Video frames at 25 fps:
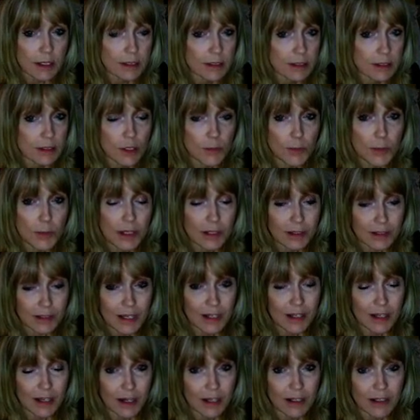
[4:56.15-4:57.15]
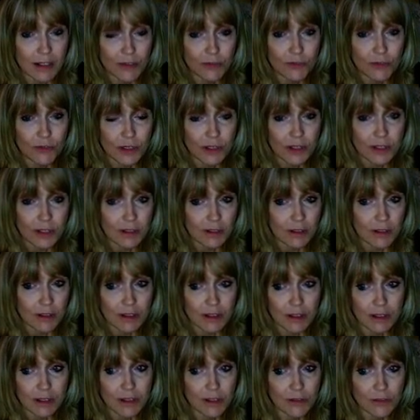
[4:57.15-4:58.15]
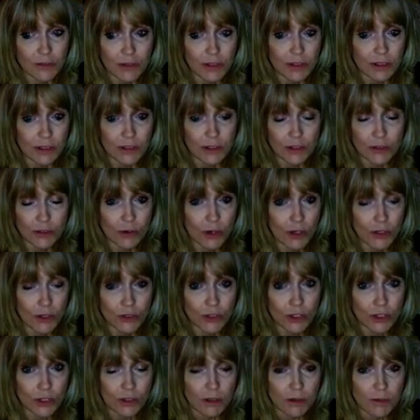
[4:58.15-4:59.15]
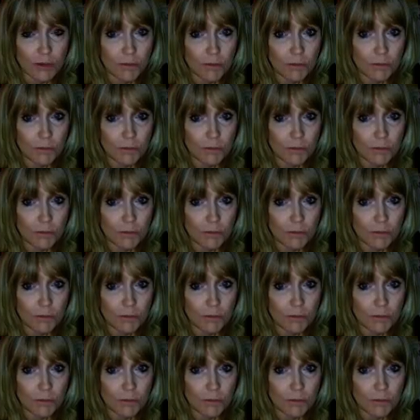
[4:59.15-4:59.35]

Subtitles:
It's going to take on a different structure.